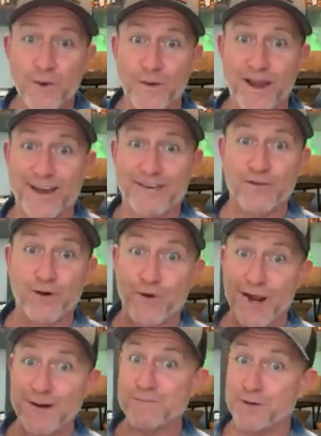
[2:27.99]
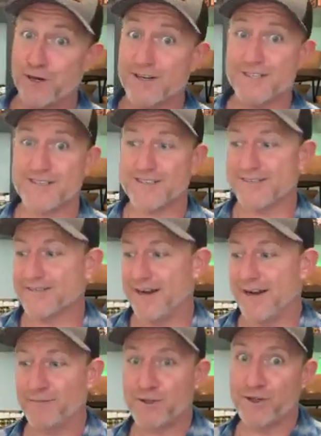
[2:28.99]
We have great books.
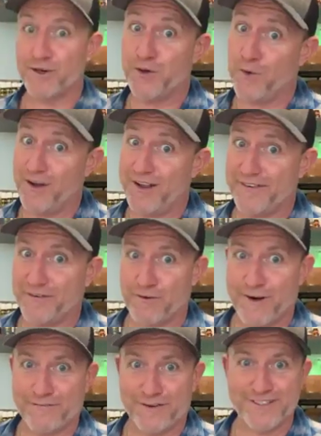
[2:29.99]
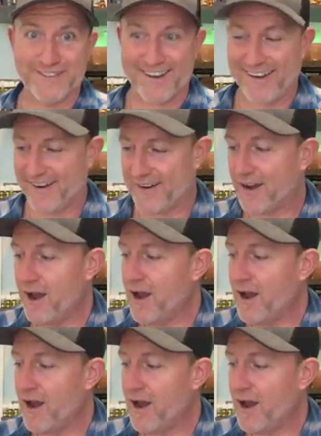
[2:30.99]
I'm sure you all have a reference guide.